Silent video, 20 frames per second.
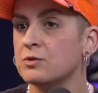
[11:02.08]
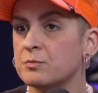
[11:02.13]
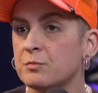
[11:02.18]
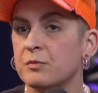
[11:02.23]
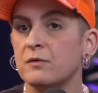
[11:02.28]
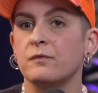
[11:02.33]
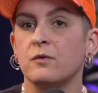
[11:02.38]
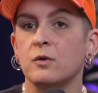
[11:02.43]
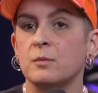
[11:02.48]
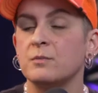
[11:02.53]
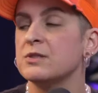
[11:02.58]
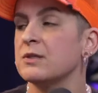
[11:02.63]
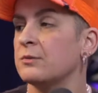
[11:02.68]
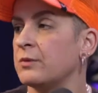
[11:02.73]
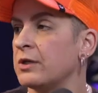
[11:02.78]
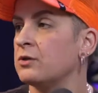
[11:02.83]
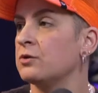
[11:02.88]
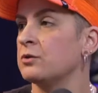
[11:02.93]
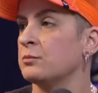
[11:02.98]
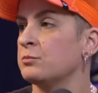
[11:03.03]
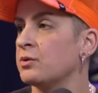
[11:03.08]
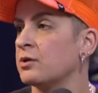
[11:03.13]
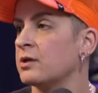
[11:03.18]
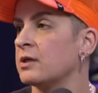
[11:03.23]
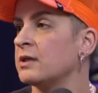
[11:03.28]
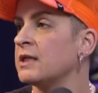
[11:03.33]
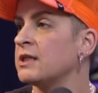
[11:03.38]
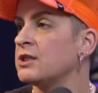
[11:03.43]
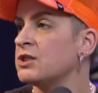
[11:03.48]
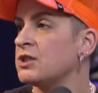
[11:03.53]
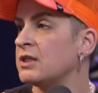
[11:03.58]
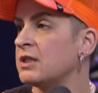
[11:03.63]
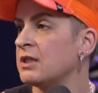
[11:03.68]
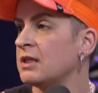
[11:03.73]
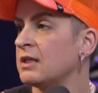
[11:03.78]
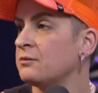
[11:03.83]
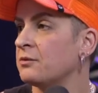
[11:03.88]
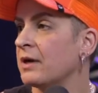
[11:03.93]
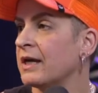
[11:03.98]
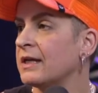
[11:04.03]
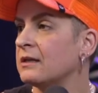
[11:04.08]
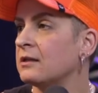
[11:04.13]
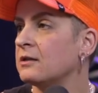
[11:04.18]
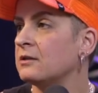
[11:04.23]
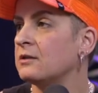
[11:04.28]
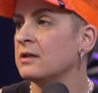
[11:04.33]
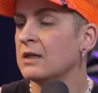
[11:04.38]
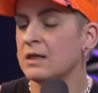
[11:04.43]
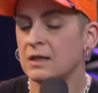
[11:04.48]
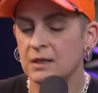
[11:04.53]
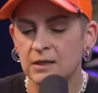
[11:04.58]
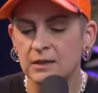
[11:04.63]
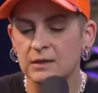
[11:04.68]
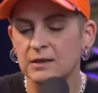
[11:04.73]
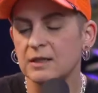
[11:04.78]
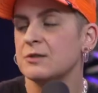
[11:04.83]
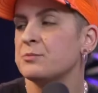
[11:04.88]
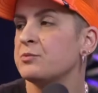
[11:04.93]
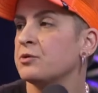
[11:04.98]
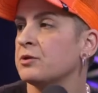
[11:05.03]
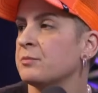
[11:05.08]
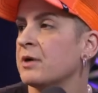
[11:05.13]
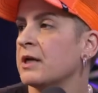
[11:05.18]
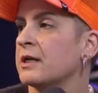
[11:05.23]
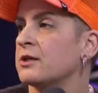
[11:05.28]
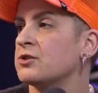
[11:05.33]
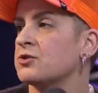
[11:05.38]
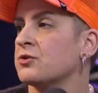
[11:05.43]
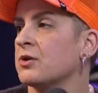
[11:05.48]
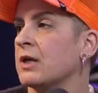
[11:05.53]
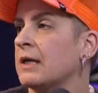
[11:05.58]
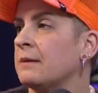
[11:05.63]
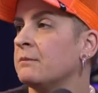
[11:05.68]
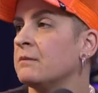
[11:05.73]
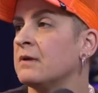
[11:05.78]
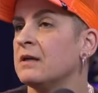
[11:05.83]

performers that we couldn't put on AGT regular, let's put them on Extreme.